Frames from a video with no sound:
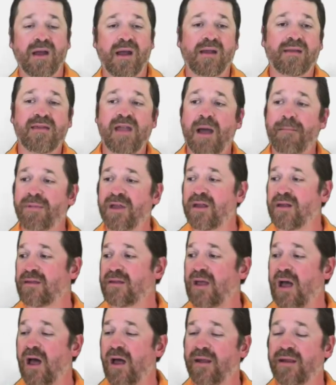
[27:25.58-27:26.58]
It's not because
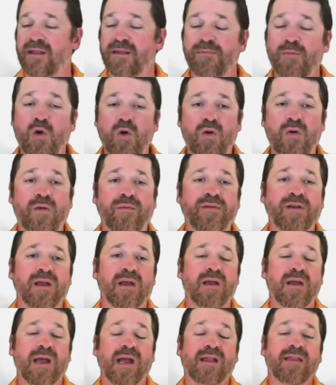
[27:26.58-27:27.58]
God has moved.
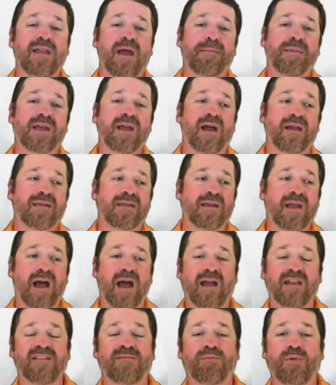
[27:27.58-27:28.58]
It's not because
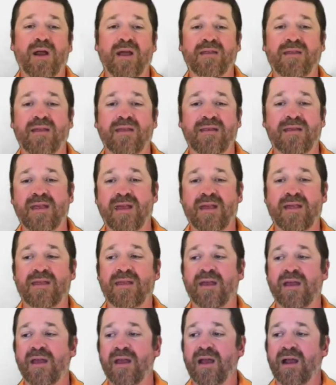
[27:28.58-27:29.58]
God's presence
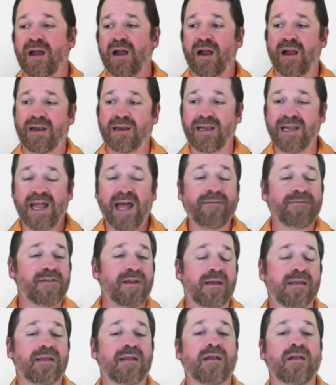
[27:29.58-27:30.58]
has uh, left
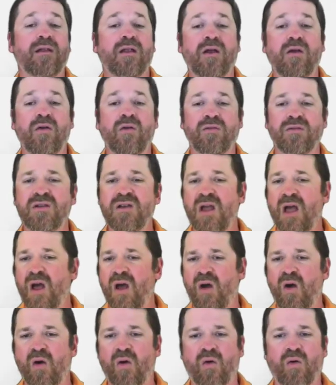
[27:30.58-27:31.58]
us alone.
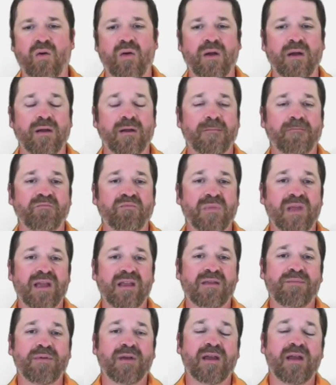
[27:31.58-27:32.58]
No.
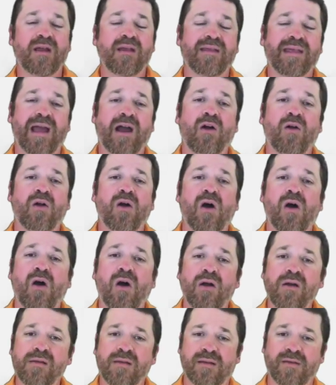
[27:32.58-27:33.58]
It's because our
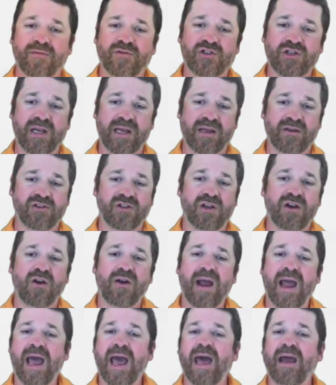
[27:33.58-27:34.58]
hearts have changed and
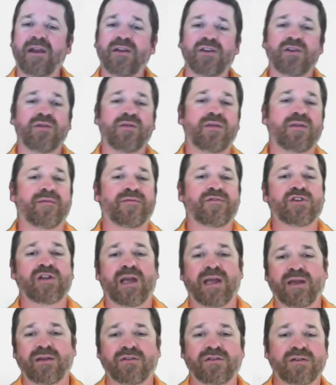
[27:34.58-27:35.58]
our attitudes have
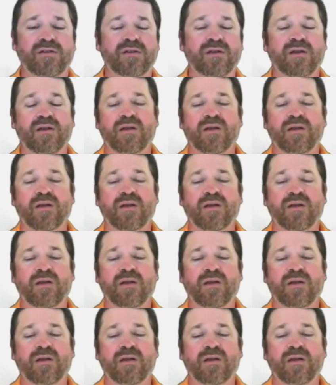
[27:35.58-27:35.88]
changed.